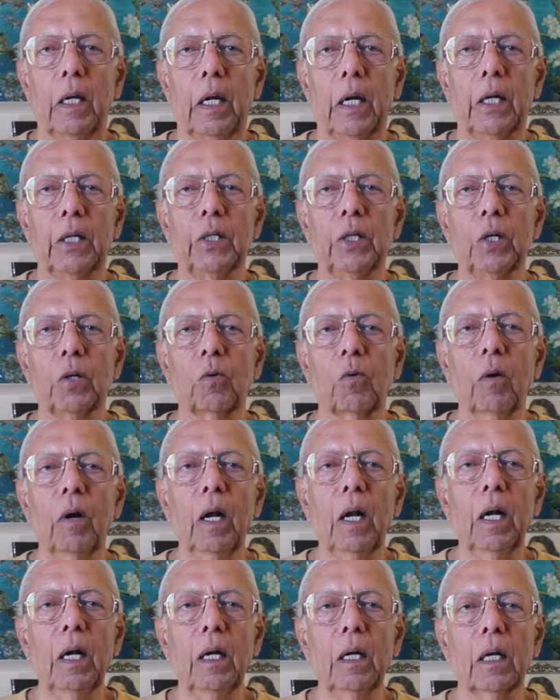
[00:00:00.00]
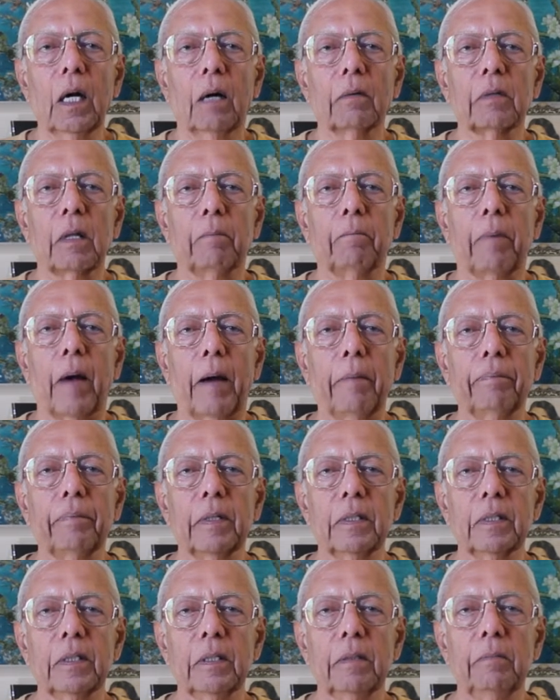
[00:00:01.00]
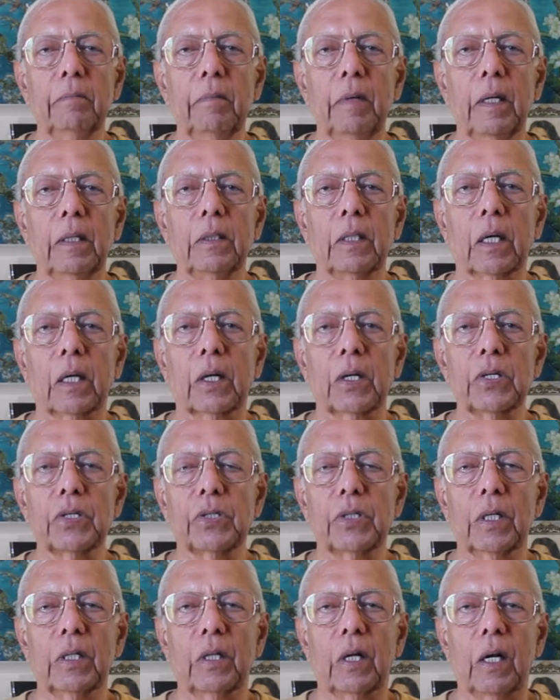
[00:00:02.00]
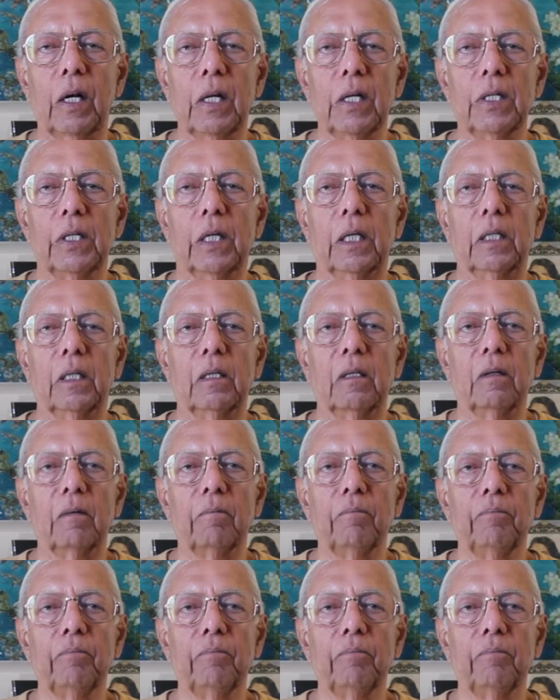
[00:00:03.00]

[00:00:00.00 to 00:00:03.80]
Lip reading: It is the equivalent of the baptism in the Christian religion.